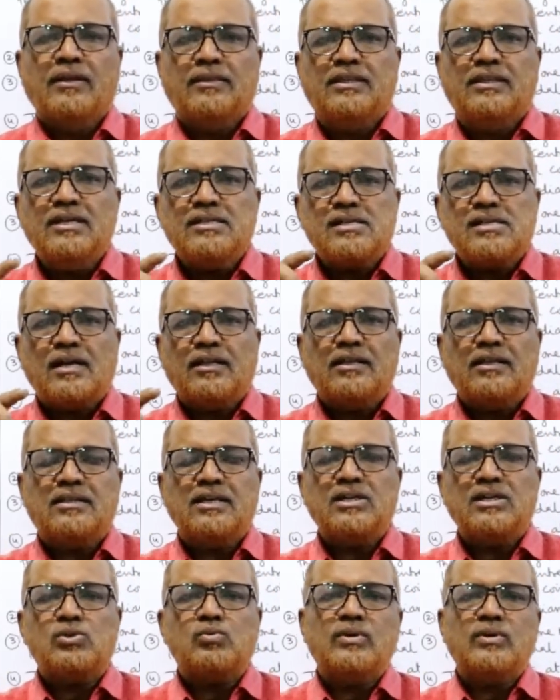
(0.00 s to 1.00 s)
These are the
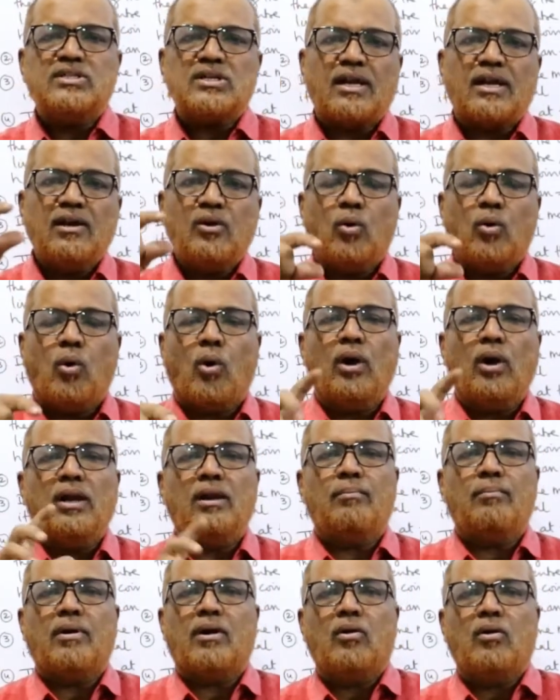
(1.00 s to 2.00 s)
things which are in whole
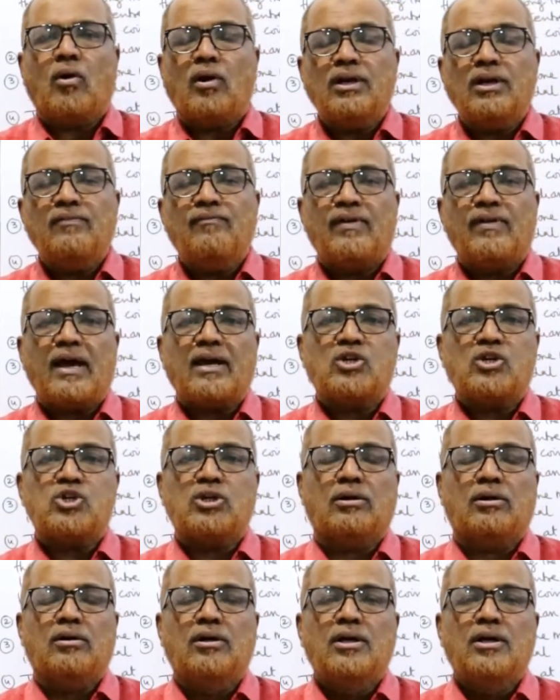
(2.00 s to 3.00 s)
number, not in
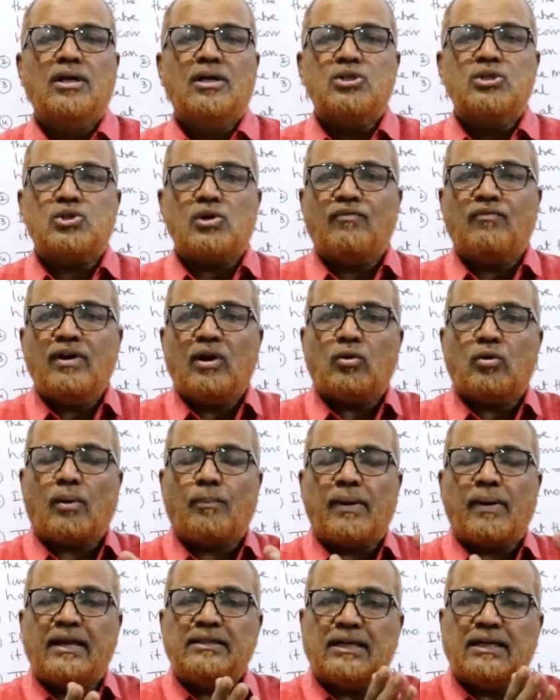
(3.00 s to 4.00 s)
fraction. So we have to
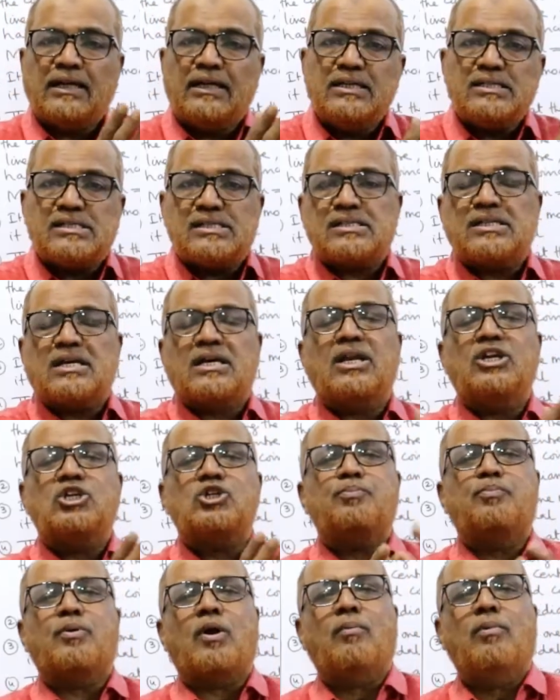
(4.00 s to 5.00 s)
apply the
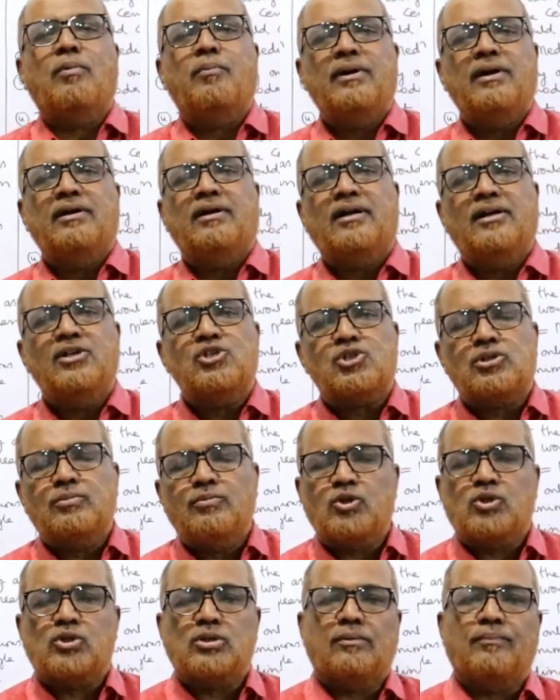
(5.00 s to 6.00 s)
discrete probability
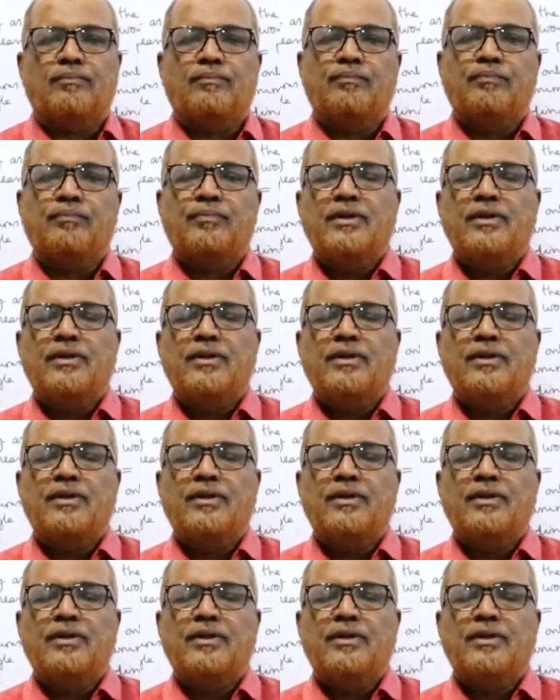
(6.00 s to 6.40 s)
distribution.